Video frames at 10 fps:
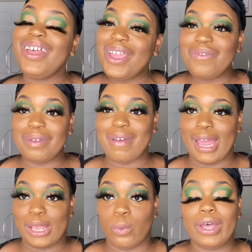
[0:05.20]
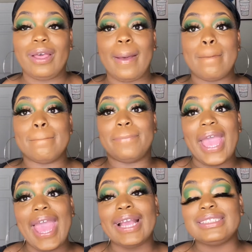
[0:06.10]
everybody, welcome
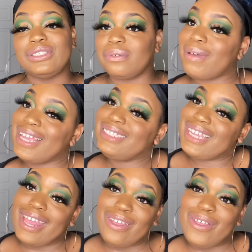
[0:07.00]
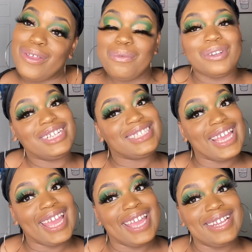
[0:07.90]
back to my channel, Rudy
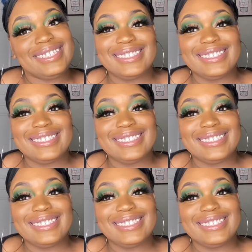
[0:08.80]
Tech.